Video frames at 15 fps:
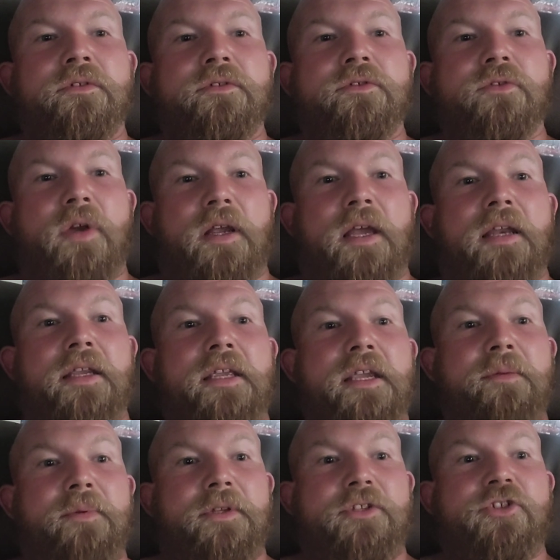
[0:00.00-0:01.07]
So I got to
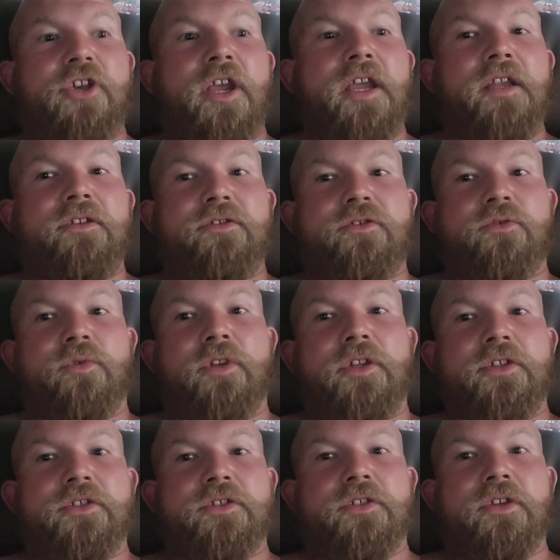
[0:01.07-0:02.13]
keep it changed
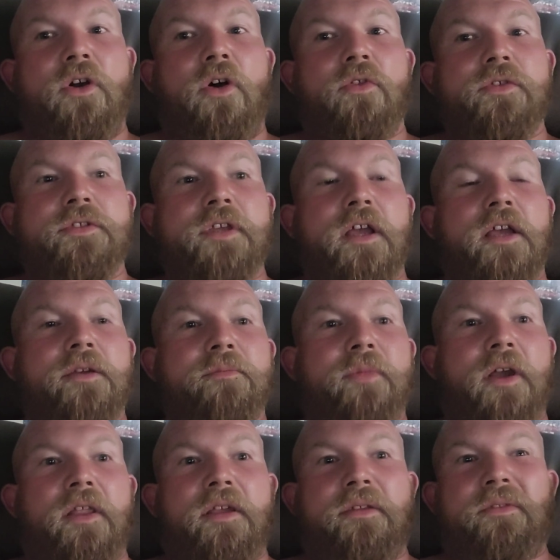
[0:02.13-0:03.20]
religiously all the time
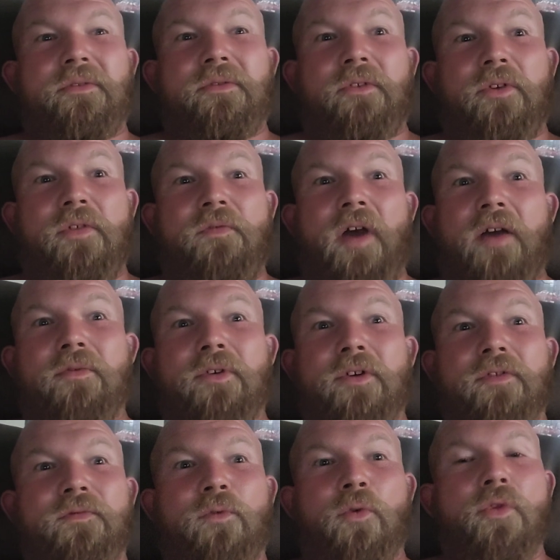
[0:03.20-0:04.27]
by like
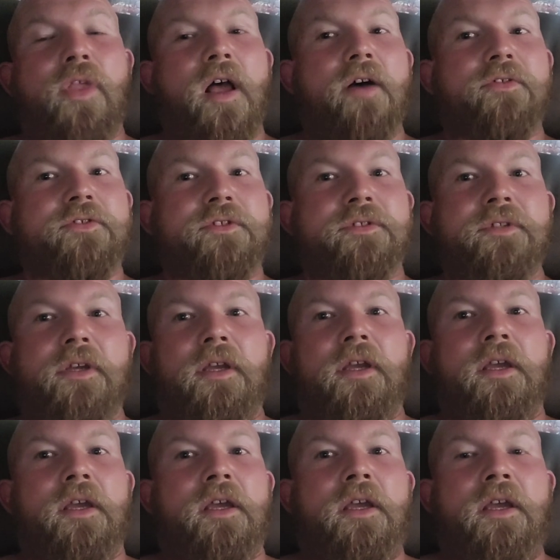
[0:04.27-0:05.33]
3,500, 4,000,
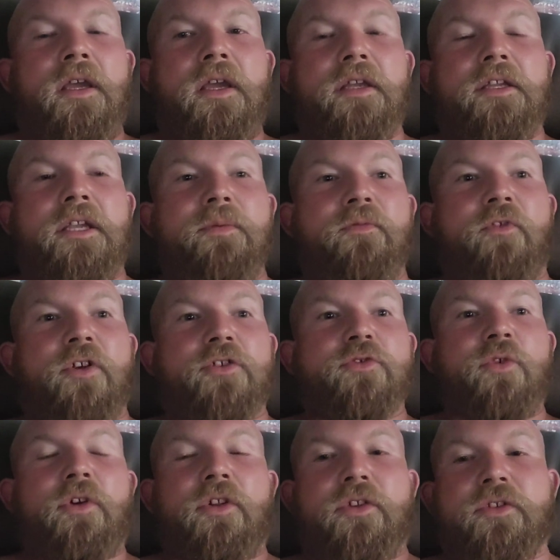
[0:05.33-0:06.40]
and keep fresh
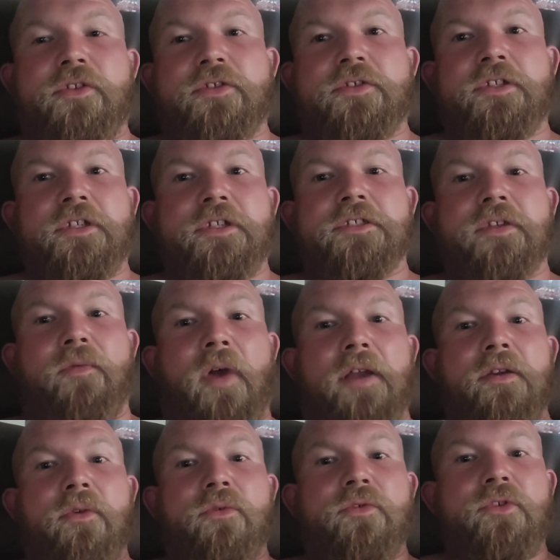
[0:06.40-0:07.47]
oil in this thing, because if I
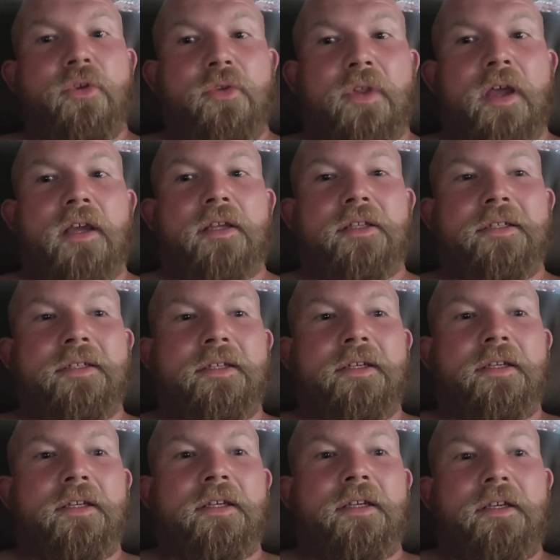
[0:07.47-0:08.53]
don't do that,
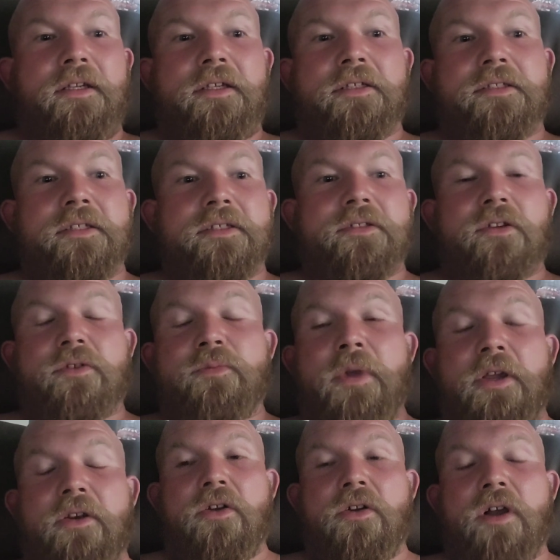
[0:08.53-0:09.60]
this thing starts
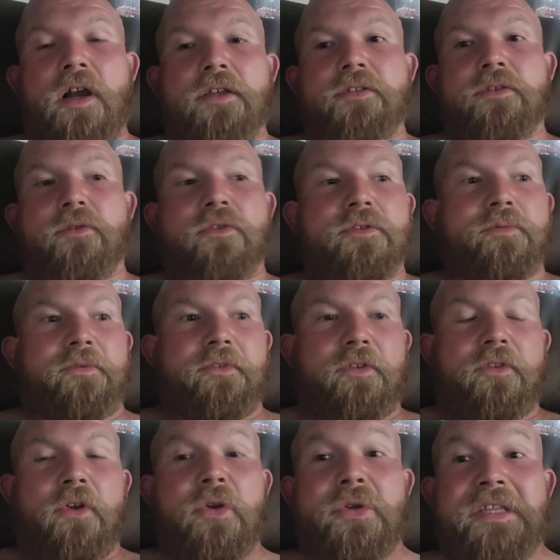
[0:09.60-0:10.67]
all kinds of noise. But the
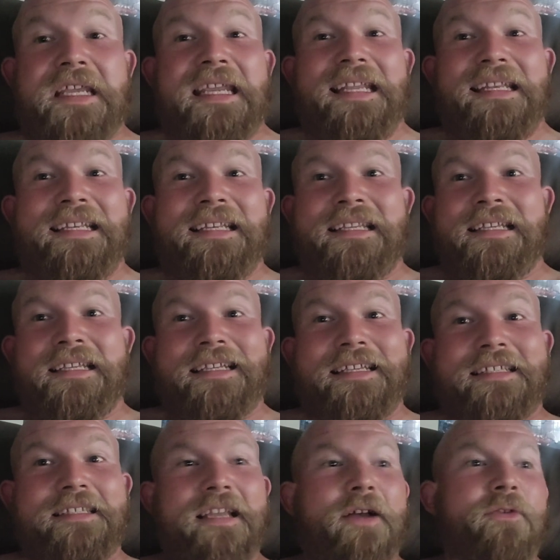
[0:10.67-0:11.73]
13
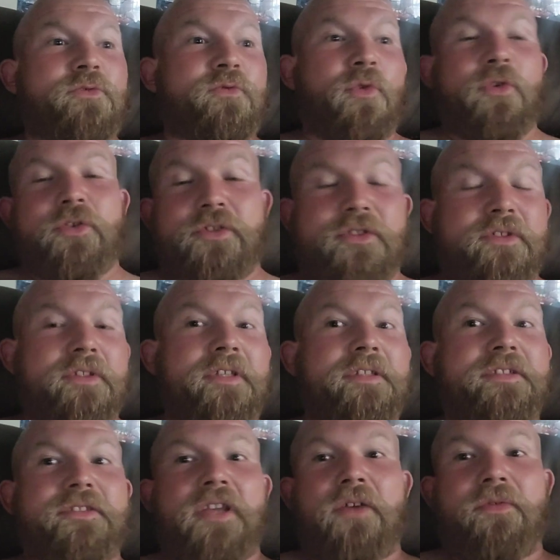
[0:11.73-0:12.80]
sounds worse than
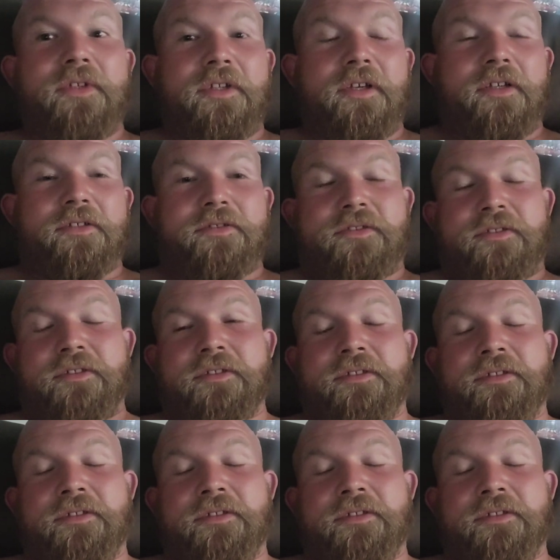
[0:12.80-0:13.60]
the 7 does.